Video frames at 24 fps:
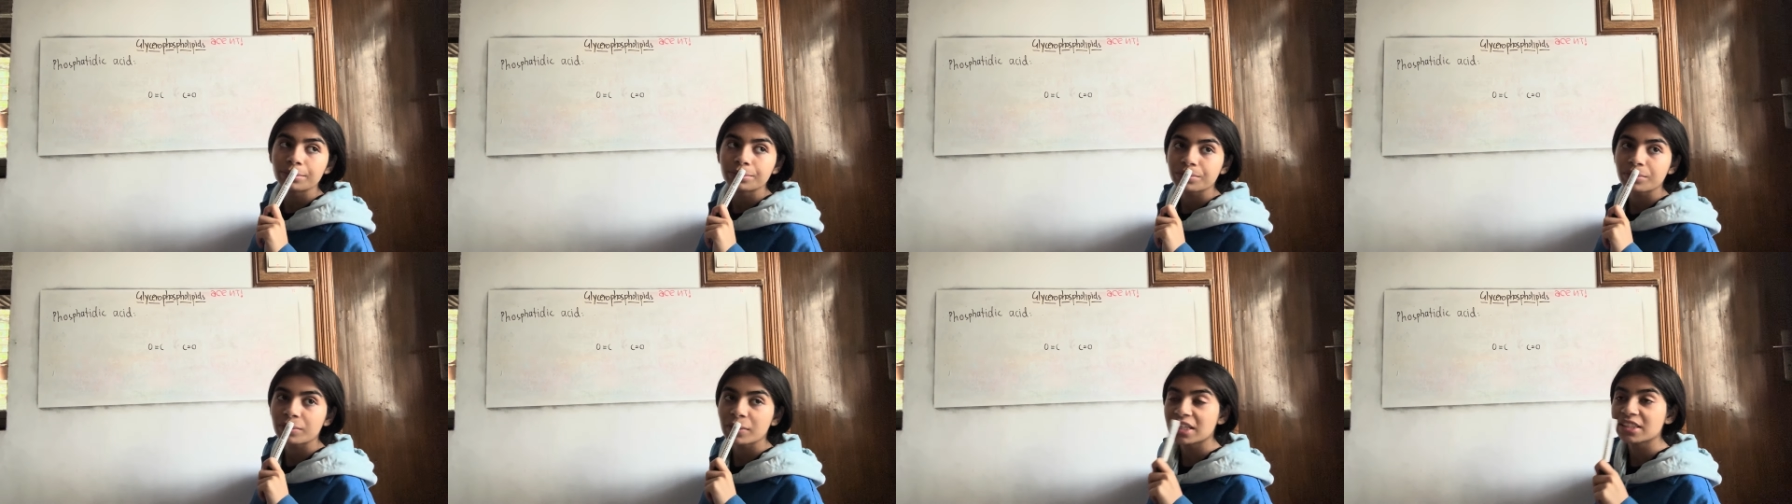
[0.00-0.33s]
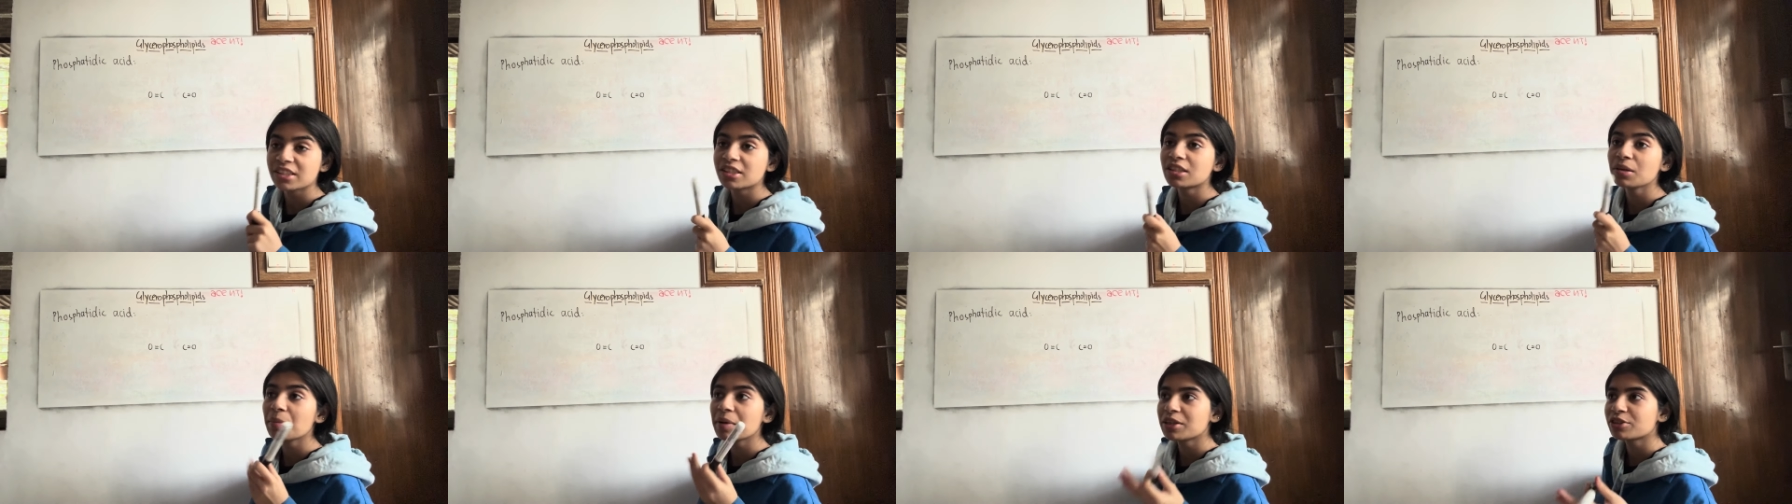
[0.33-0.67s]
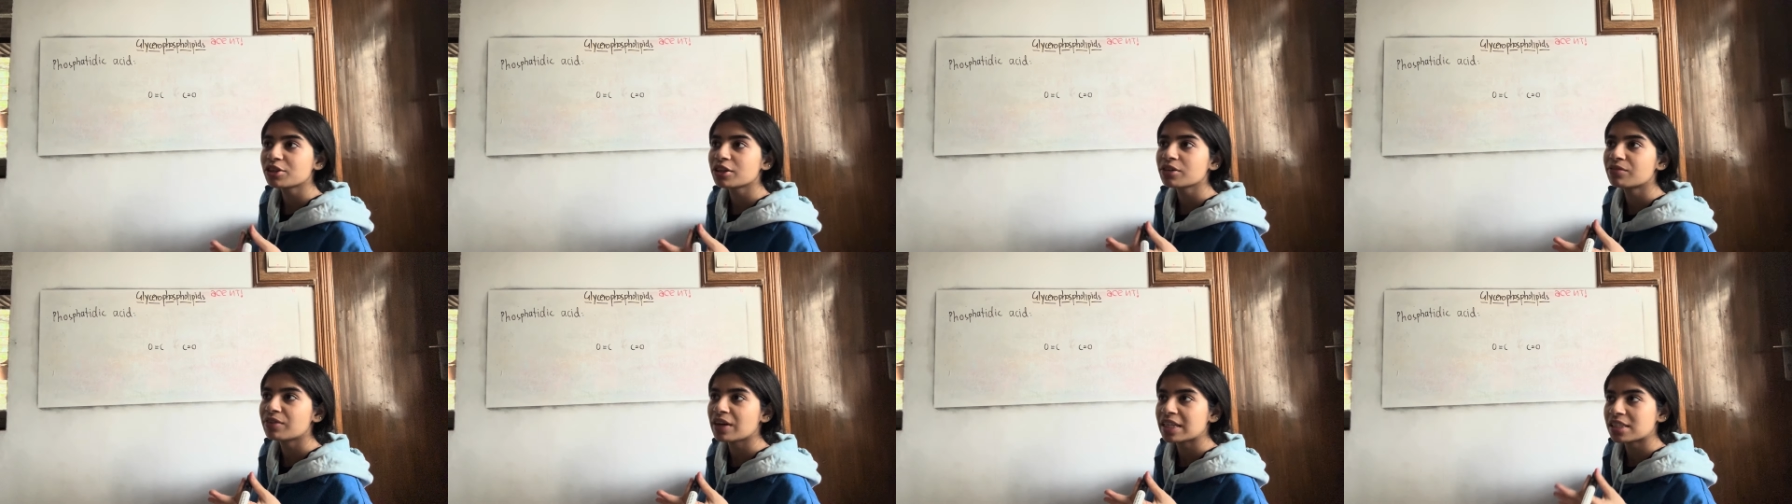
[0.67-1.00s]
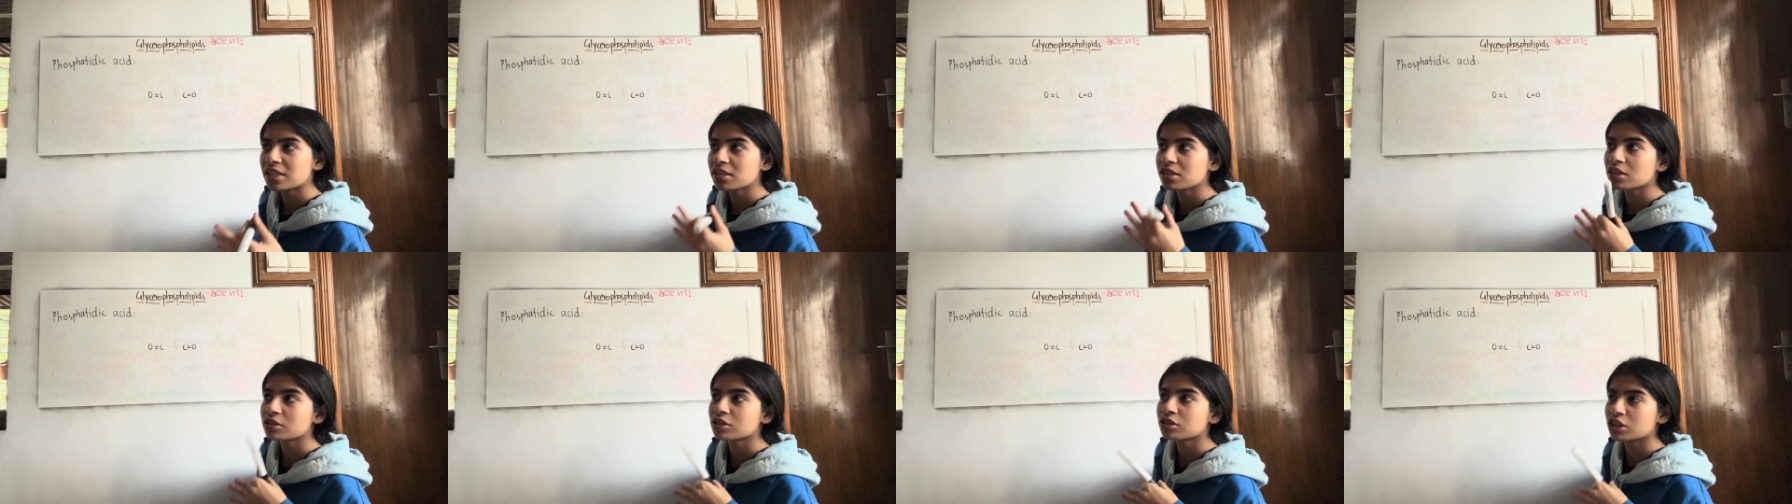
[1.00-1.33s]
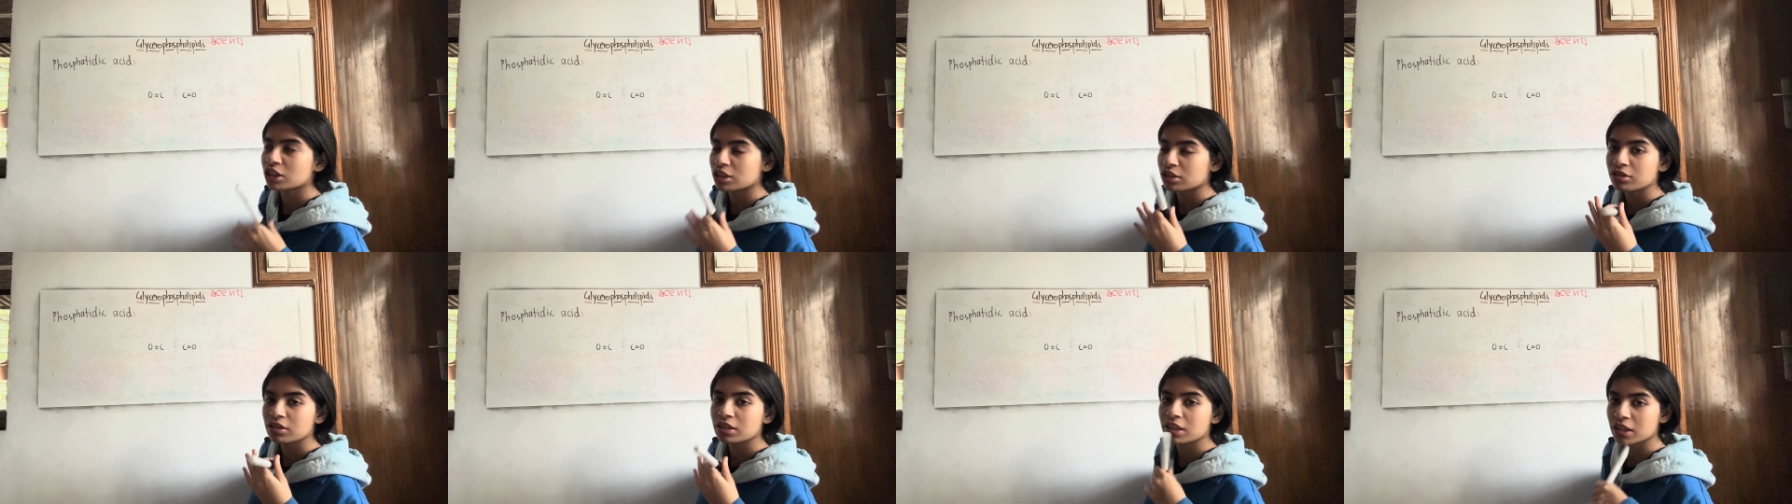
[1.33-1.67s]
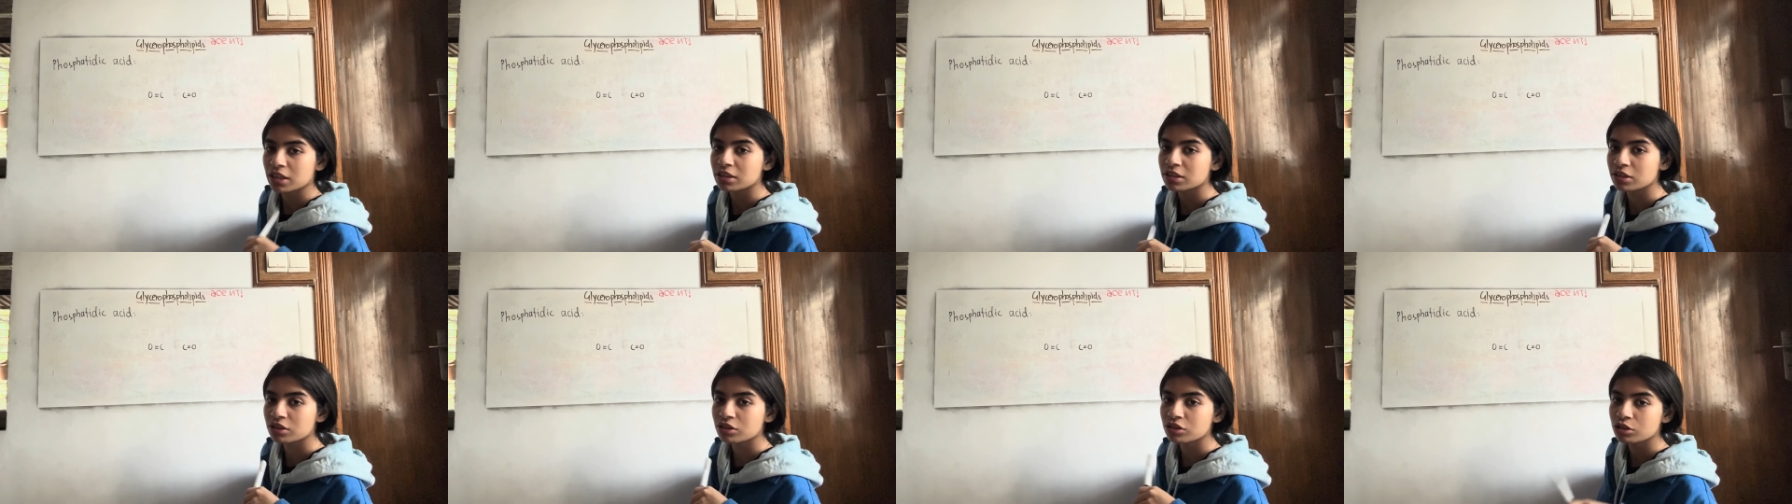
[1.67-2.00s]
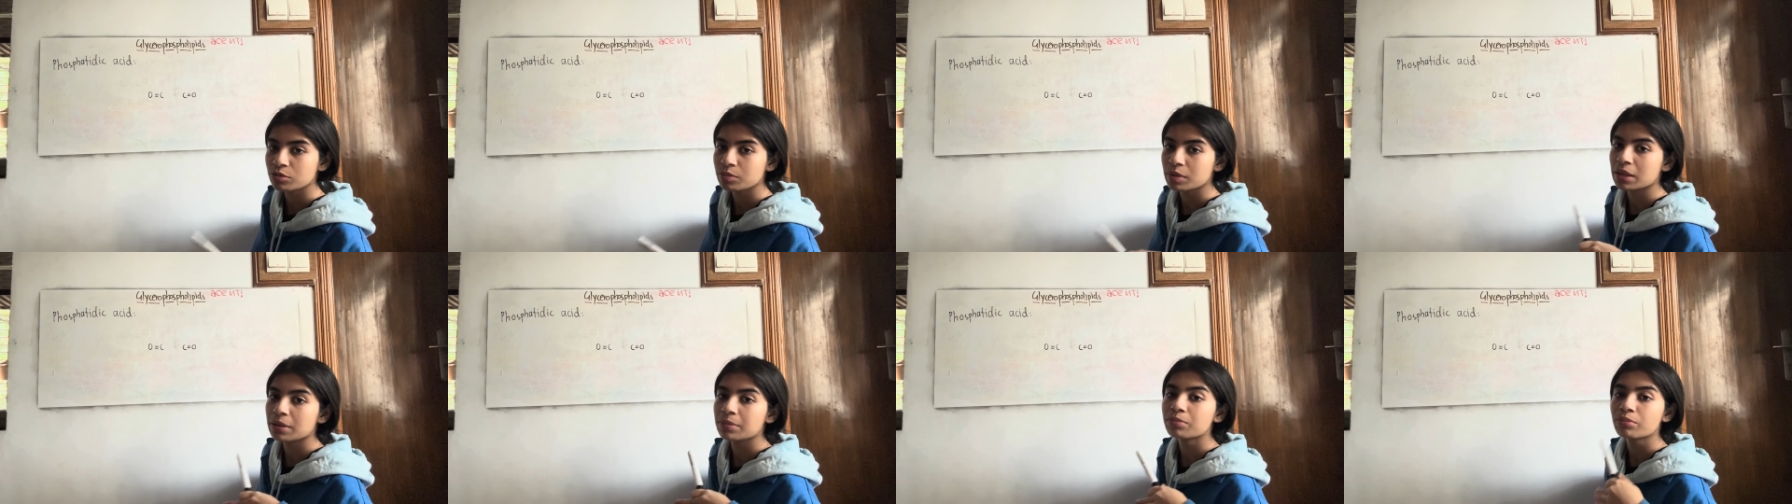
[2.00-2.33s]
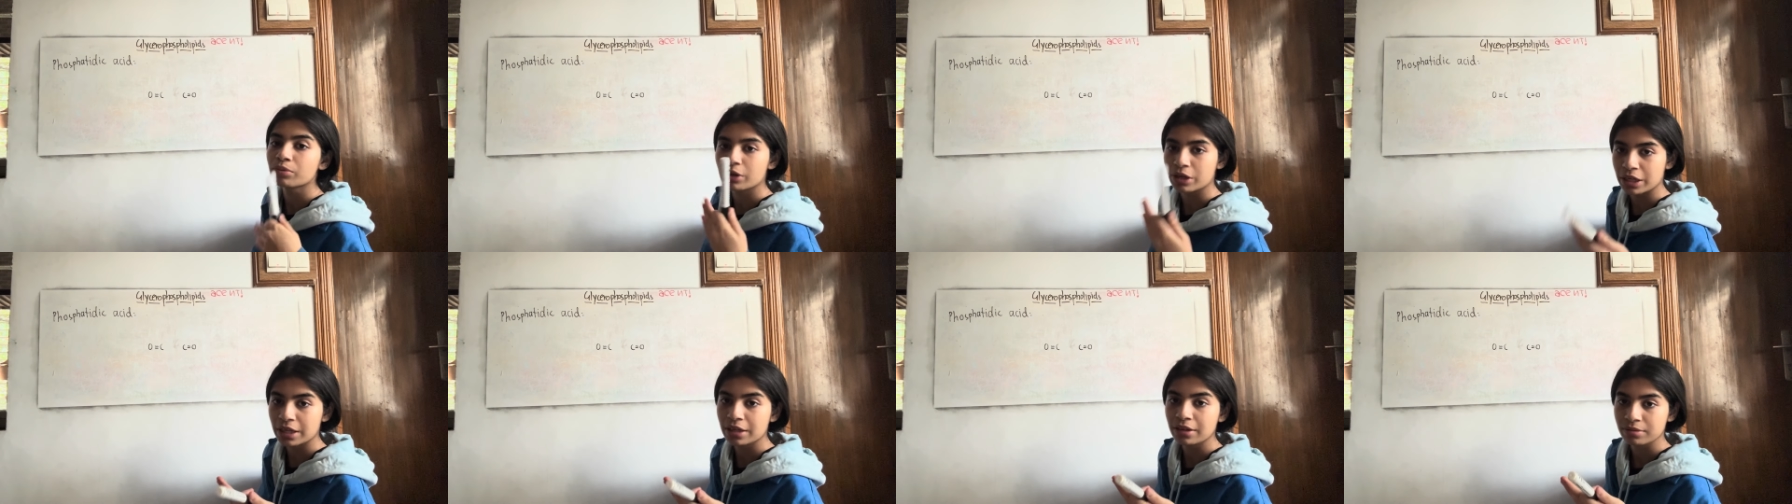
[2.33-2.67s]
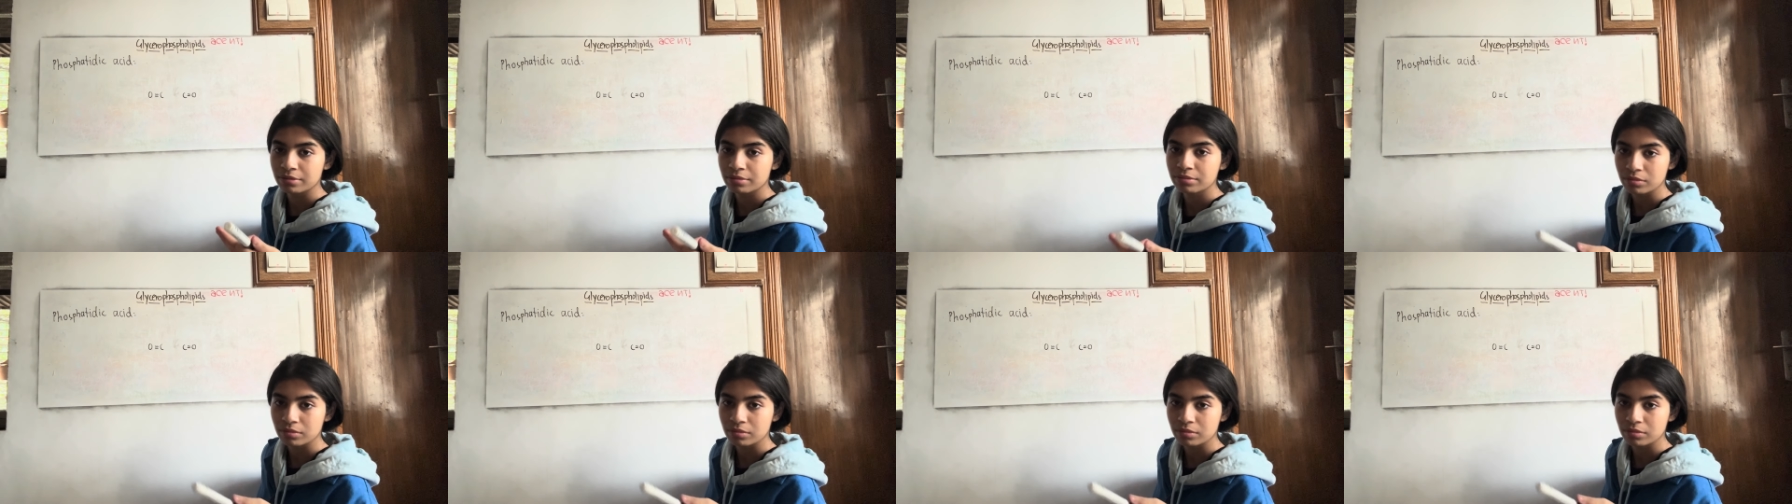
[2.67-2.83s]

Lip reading: that symmetric faces are generally considered to be pretty